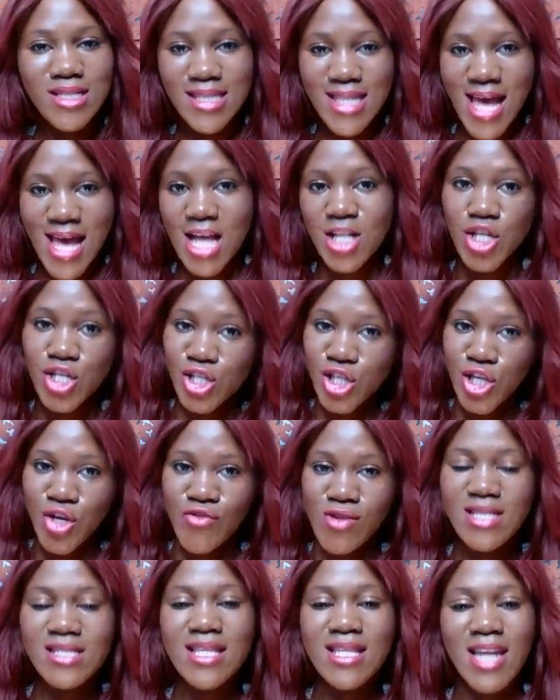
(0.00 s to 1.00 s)
/
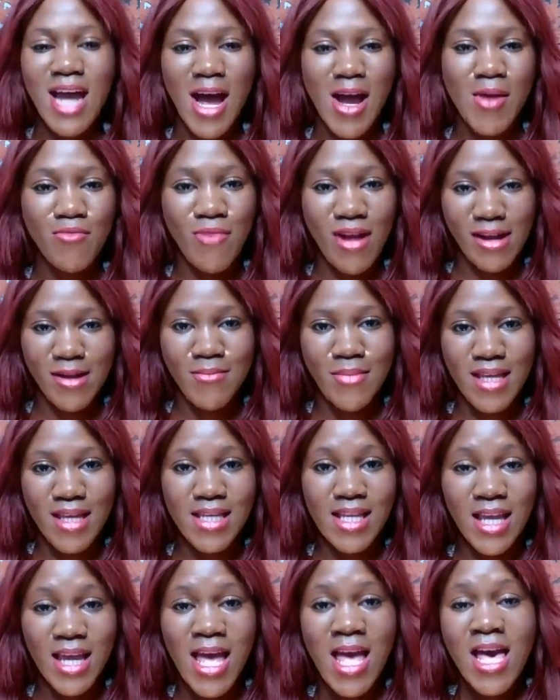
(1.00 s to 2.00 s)
series that I am
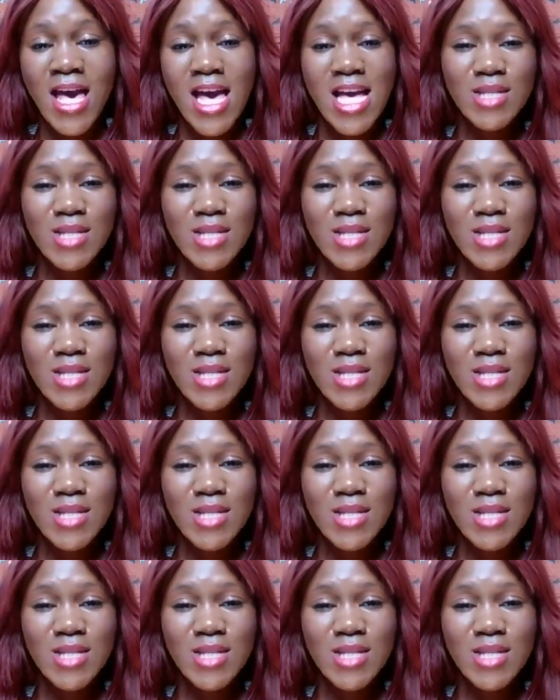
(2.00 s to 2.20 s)
recommending